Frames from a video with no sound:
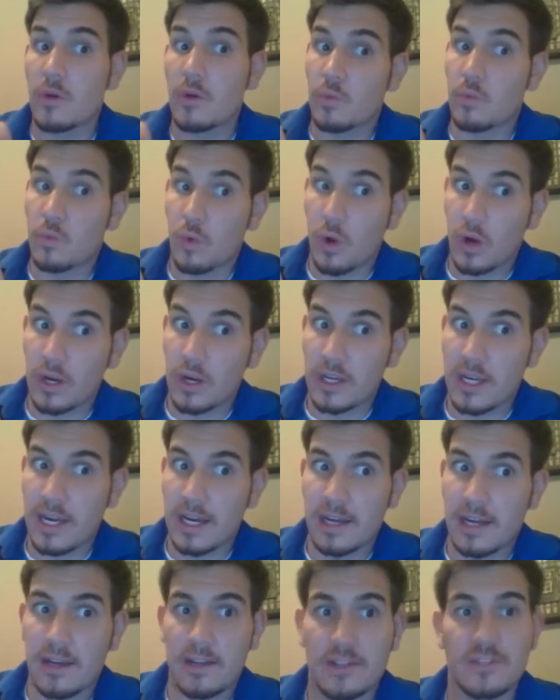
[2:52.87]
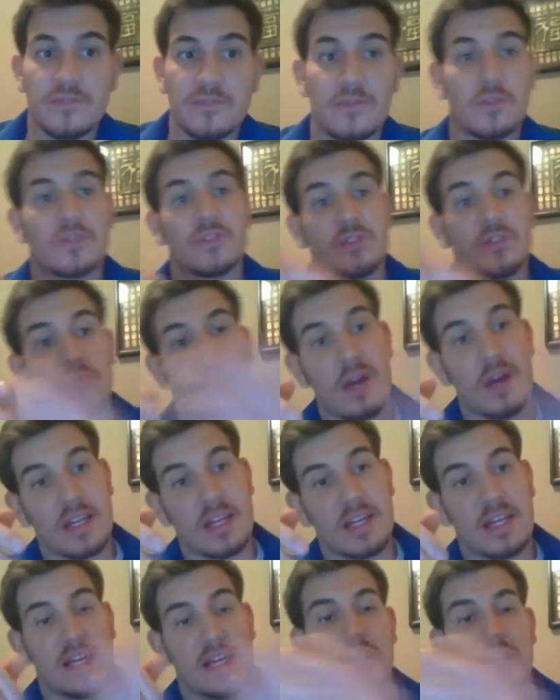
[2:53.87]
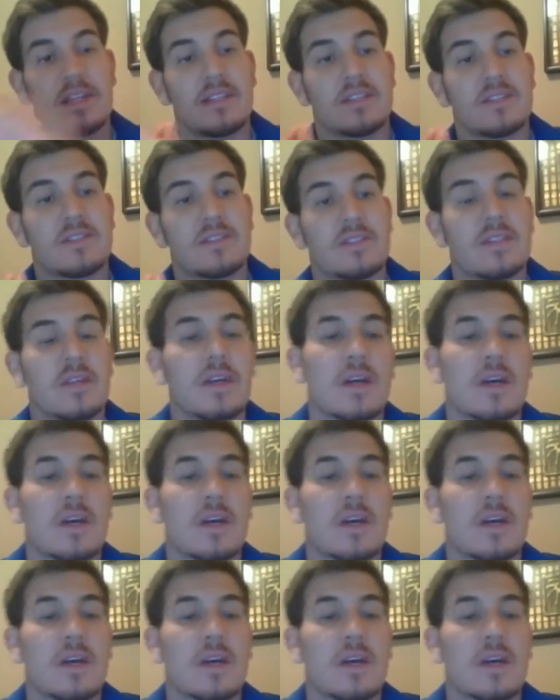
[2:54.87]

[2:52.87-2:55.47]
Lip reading: wrong candidates versus right candidates,